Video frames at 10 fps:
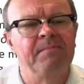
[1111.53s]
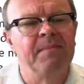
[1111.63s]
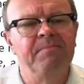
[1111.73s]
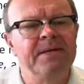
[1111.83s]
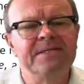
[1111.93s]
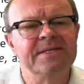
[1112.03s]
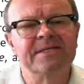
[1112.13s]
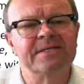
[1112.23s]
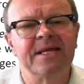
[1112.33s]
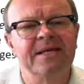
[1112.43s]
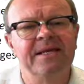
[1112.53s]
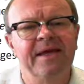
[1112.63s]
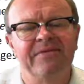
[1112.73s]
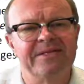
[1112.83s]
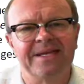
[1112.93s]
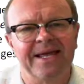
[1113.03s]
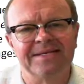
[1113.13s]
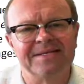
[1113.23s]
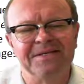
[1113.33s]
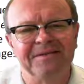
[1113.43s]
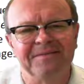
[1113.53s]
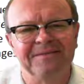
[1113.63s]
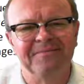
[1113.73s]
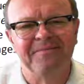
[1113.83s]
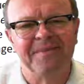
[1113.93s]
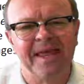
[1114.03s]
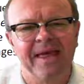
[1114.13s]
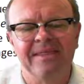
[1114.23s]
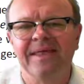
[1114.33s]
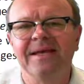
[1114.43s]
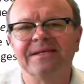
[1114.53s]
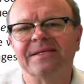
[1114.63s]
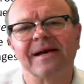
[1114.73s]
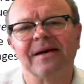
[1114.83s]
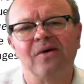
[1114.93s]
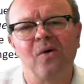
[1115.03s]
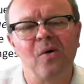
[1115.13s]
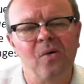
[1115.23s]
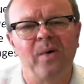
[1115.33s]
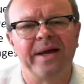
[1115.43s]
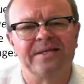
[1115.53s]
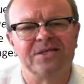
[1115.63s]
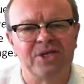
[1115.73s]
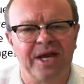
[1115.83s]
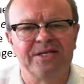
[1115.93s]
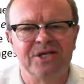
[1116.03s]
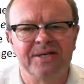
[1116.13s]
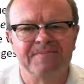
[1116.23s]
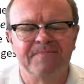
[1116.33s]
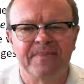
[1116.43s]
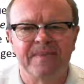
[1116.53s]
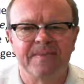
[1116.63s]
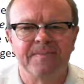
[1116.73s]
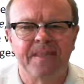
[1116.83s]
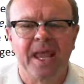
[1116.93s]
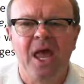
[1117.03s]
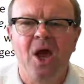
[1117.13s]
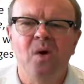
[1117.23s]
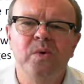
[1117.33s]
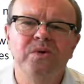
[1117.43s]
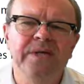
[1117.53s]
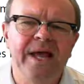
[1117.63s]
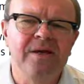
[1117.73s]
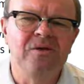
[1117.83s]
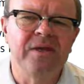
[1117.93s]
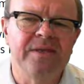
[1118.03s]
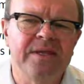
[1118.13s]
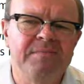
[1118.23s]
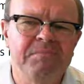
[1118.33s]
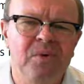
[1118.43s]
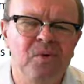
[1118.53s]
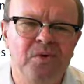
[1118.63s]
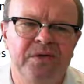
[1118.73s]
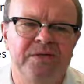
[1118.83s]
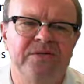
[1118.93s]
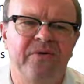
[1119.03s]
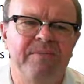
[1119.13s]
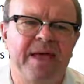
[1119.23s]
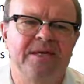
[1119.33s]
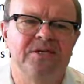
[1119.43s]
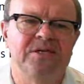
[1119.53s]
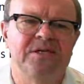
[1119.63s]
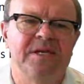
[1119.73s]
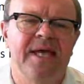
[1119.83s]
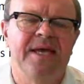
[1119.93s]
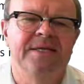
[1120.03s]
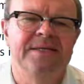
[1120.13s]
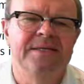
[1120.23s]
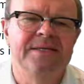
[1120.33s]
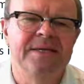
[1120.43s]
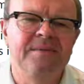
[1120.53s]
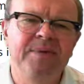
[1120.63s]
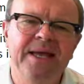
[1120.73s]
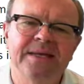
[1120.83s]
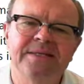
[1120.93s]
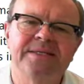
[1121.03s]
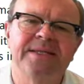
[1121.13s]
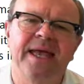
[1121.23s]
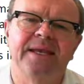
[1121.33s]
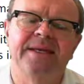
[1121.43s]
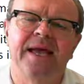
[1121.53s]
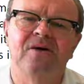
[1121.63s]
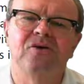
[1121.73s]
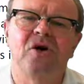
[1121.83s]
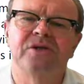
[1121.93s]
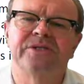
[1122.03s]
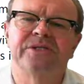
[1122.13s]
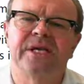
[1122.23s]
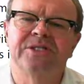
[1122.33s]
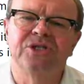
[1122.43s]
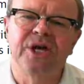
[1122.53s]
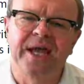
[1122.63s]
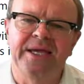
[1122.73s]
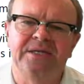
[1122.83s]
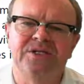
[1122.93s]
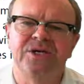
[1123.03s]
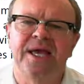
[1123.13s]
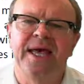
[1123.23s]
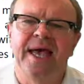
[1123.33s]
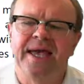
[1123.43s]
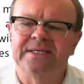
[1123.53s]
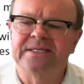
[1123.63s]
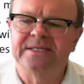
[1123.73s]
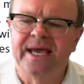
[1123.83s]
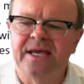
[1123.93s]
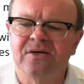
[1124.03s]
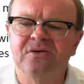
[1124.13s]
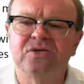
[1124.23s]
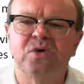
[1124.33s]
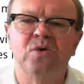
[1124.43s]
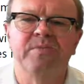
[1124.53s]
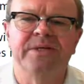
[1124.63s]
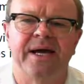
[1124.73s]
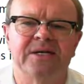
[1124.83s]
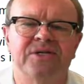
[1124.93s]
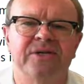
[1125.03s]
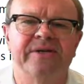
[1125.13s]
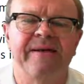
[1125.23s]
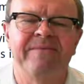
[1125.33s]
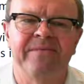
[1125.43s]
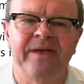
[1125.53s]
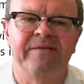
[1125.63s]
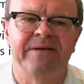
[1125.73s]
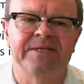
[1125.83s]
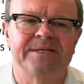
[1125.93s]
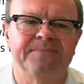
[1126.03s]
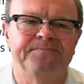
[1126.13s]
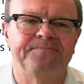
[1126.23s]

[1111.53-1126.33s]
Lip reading: But business never stands still. Things are always changing. We will now look at the importance for managers to deeply understand how costs change as sales or production varies.